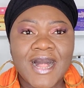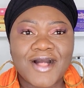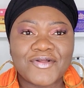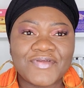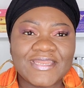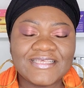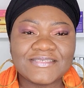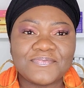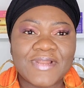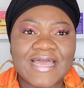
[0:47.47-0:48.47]
I'll create this
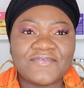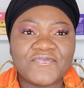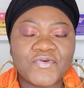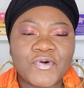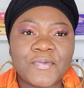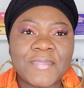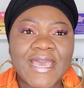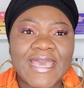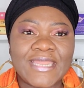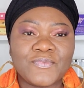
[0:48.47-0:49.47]
platform
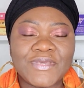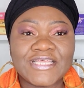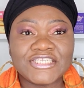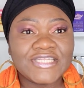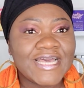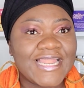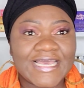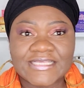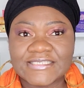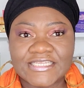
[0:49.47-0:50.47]
and we can,
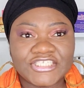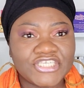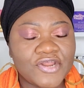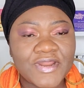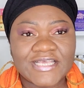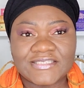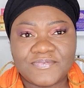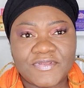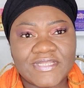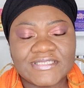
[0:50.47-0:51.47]
like I said, share
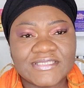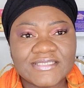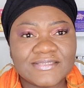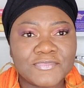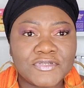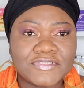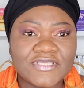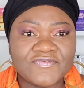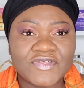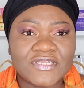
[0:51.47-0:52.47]
experiences. I'm going to
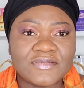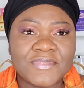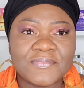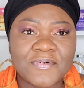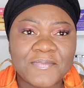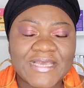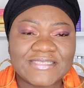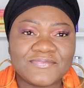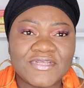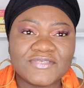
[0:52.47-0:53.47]
give you a little bit more of my
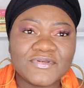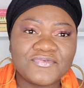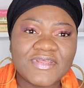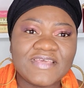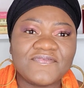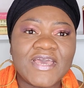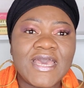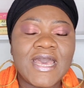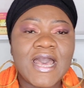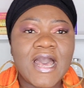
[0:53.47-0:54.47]
experience with grief,
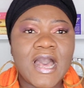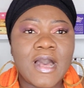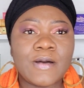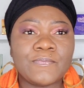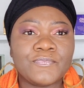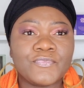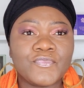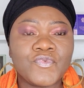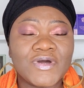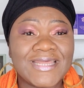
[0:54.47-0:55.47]

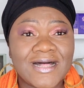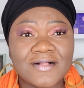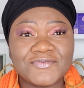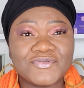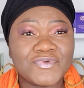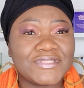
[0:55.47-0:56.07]
what helps,